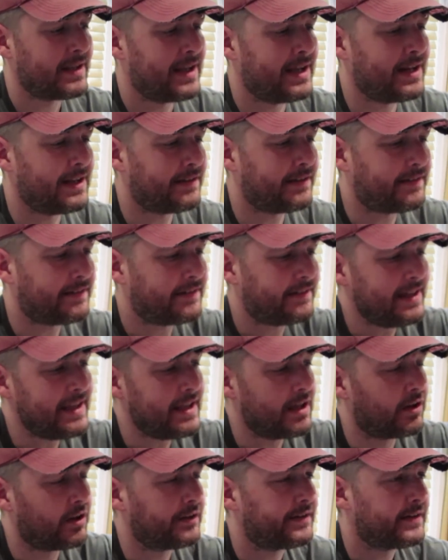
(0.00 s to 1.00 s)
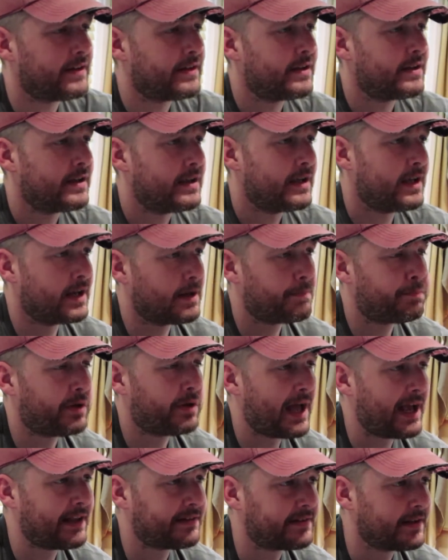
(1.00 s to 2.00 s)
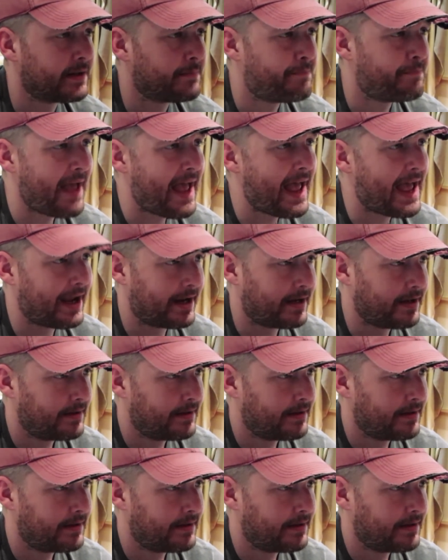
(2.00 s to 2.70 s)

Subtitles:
it is sealed in a plastic bag,